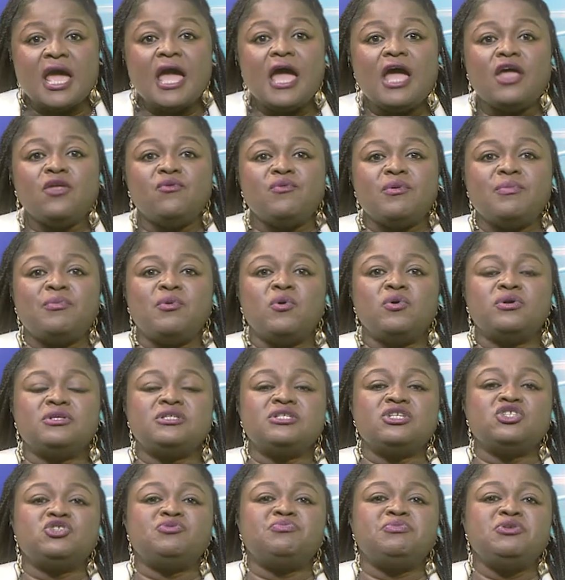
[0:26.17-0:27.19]
and report
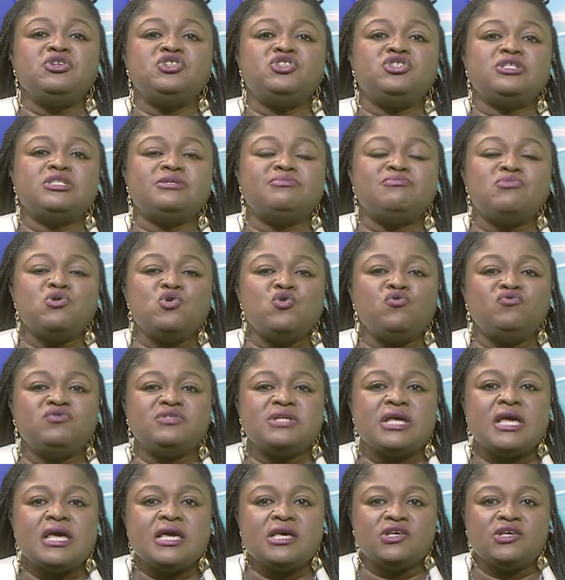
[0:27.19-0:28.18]
suspicious moves,